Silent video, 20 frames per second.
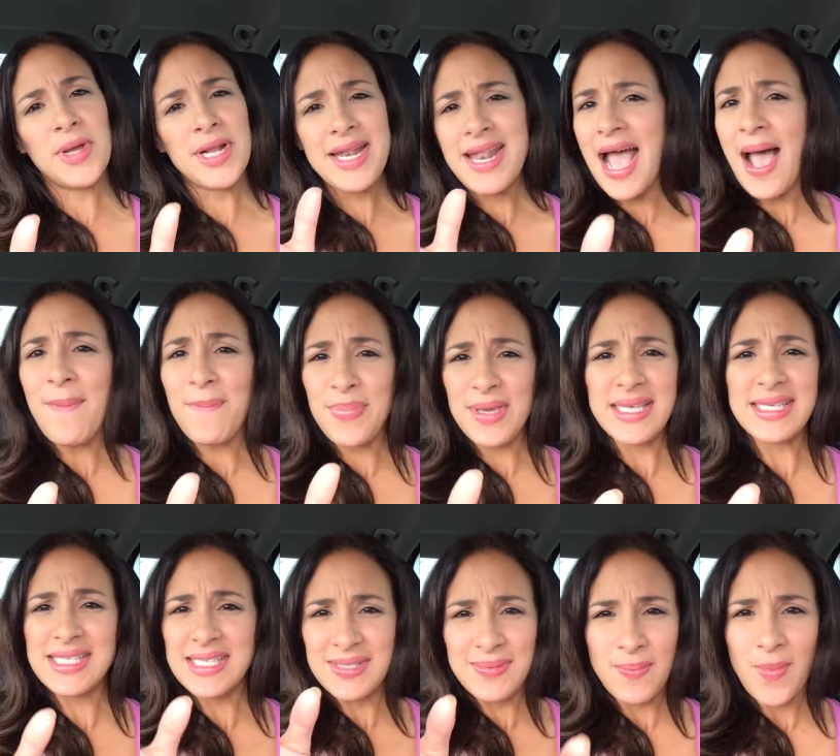but not
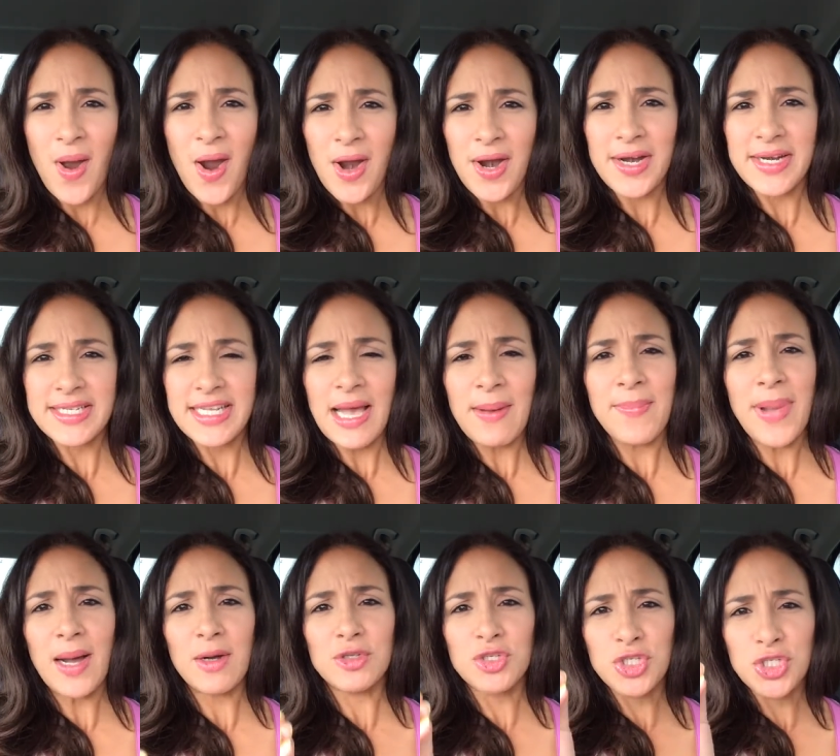be smart
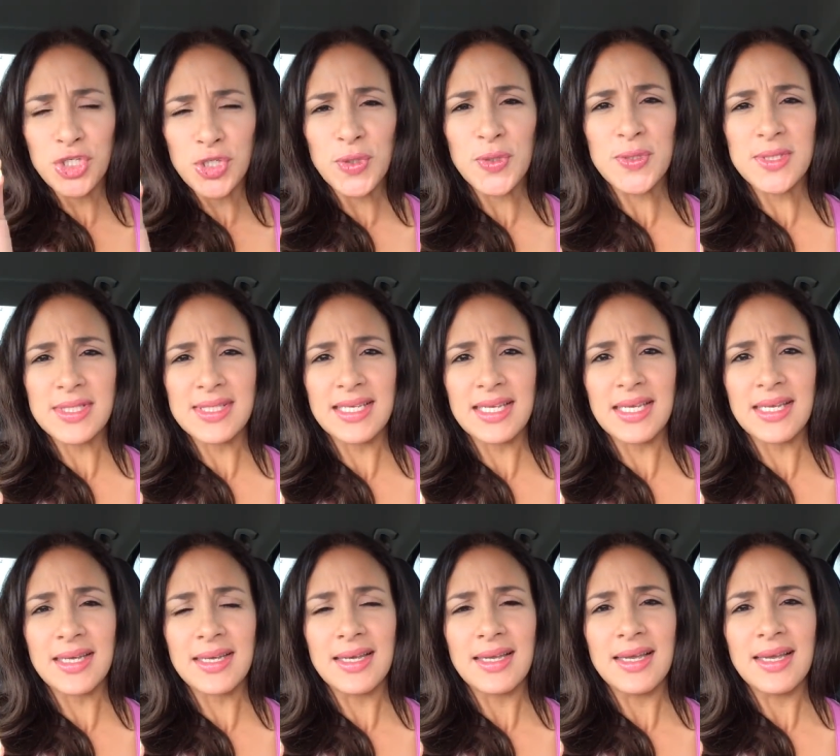about
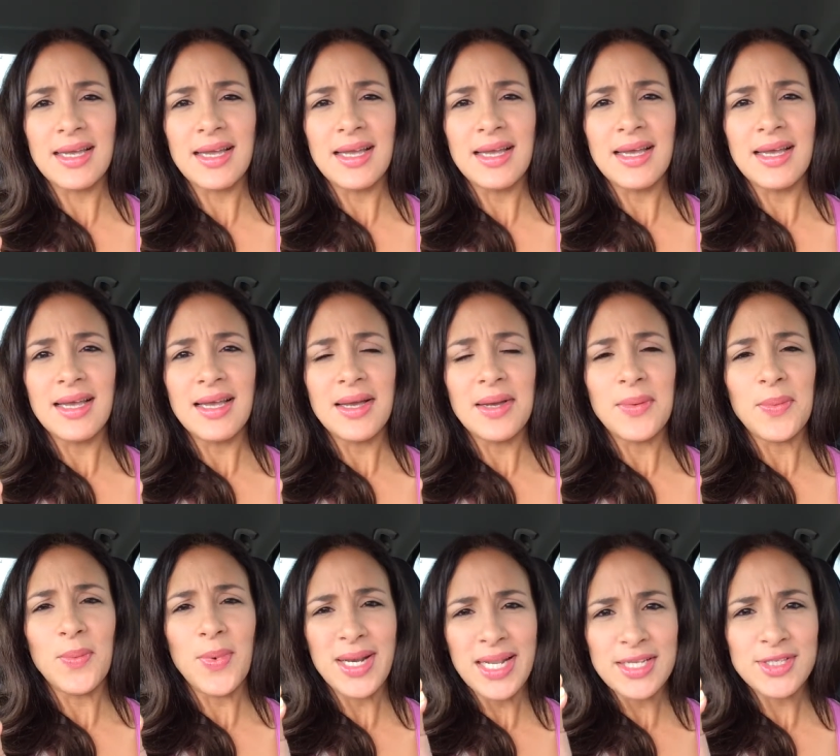choosing
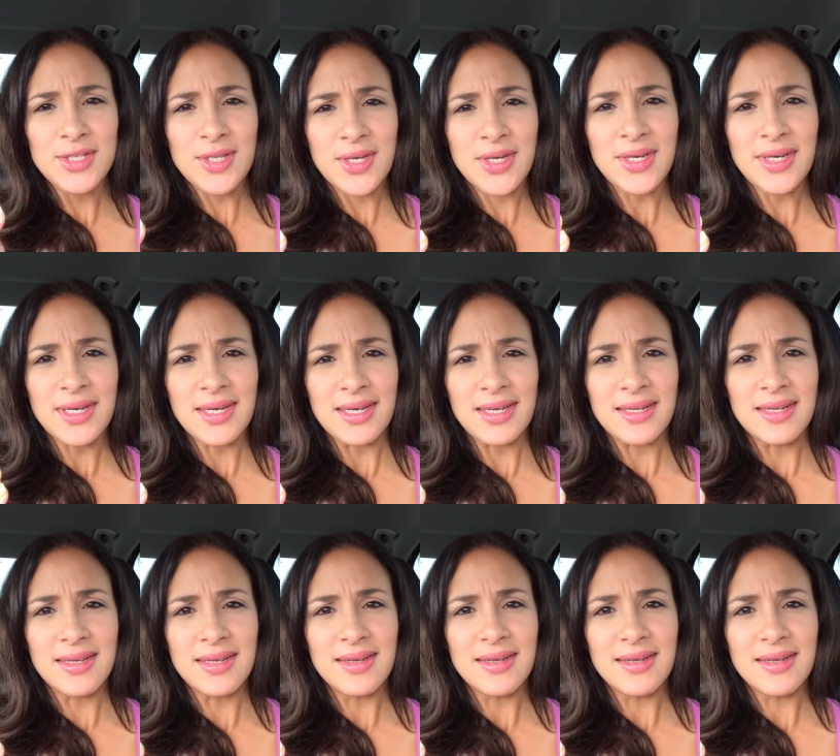what is good